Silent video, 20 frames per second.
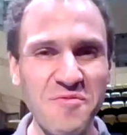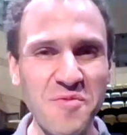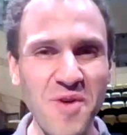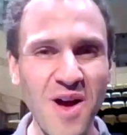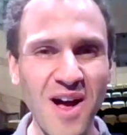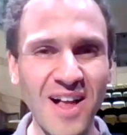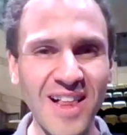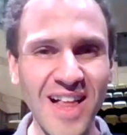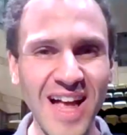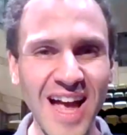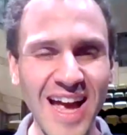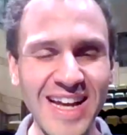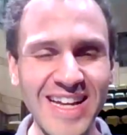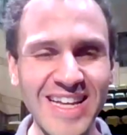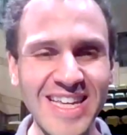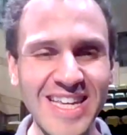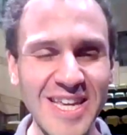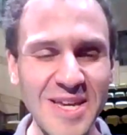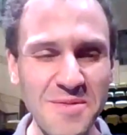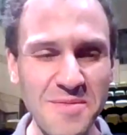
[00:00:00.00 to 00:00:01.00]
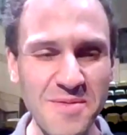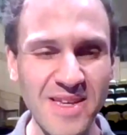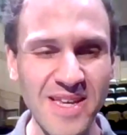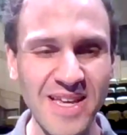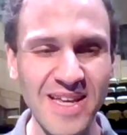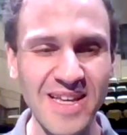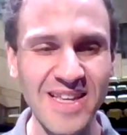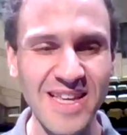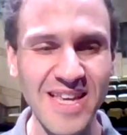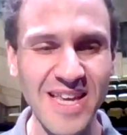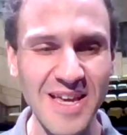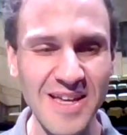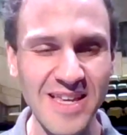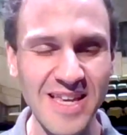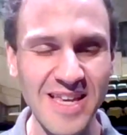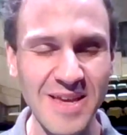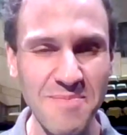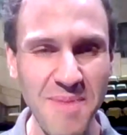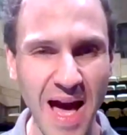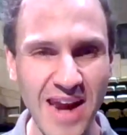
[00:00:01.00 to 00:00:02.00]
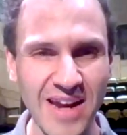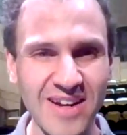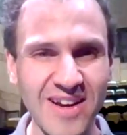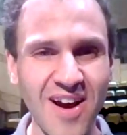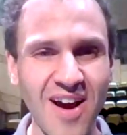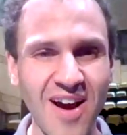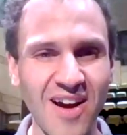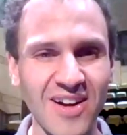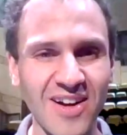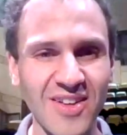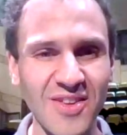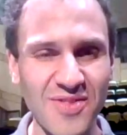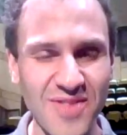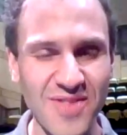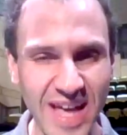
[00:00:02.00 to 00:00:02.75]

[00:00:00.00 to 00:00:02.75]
Well, keep at it, Carl.